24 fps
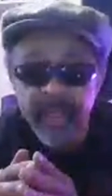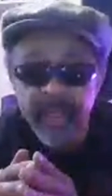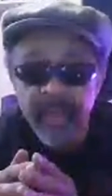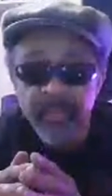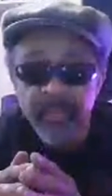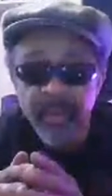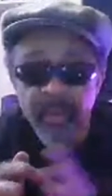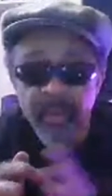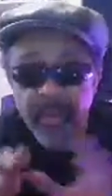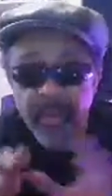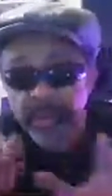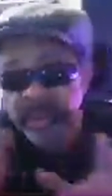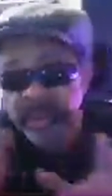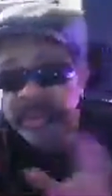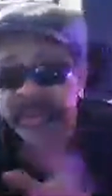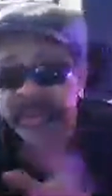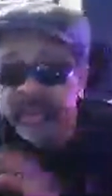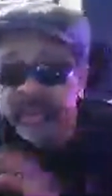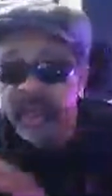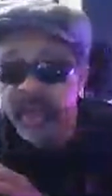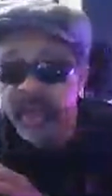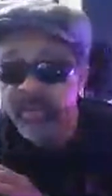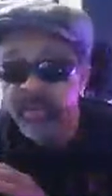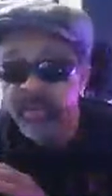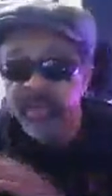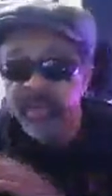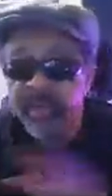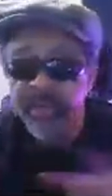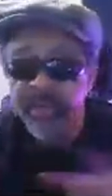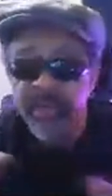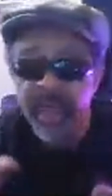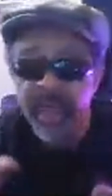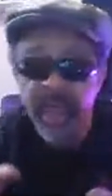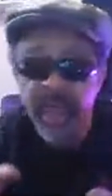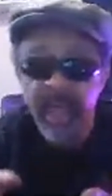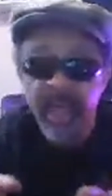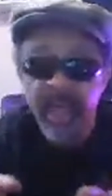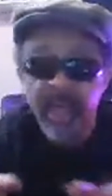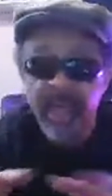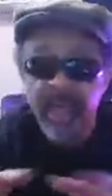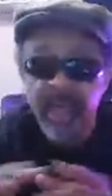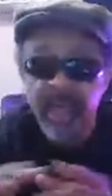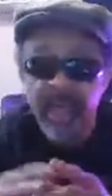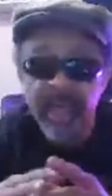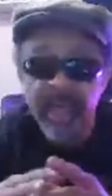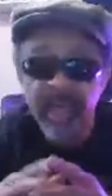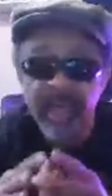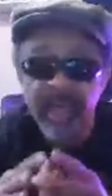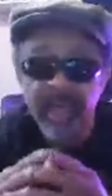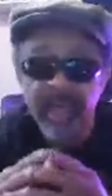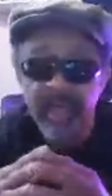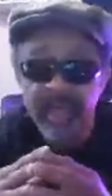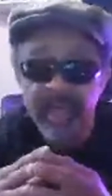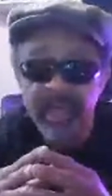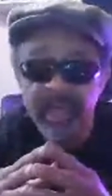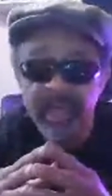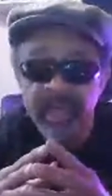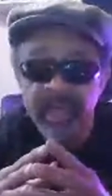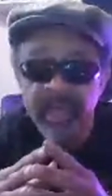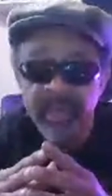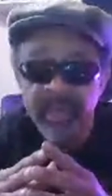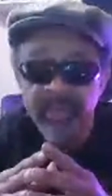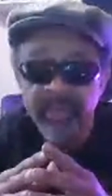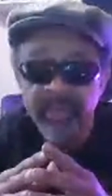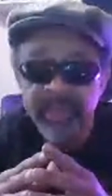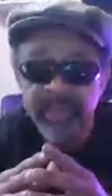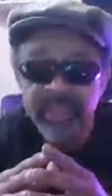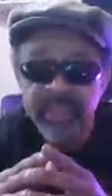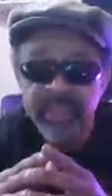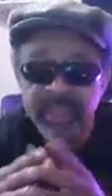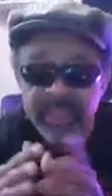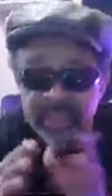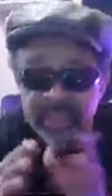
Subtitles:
We want to start with that, which is